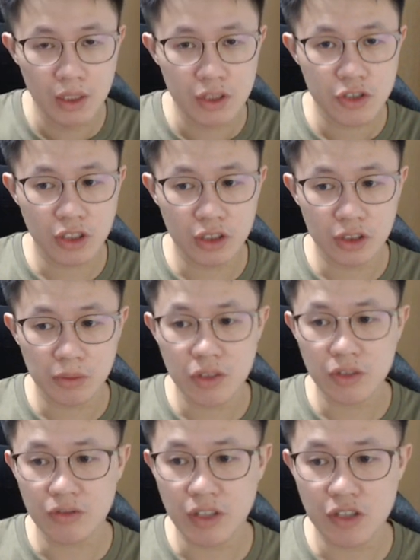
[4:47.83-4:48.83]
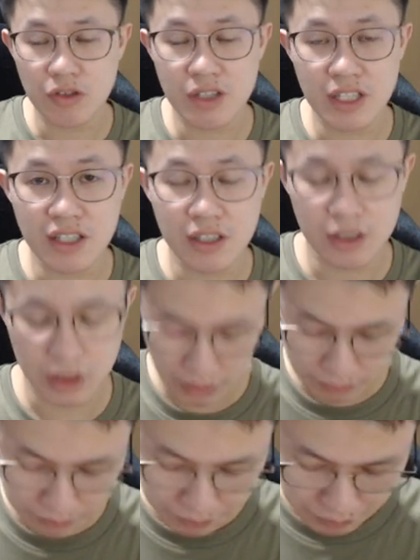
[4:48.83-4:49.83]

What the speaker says: trigonometric ratios easily.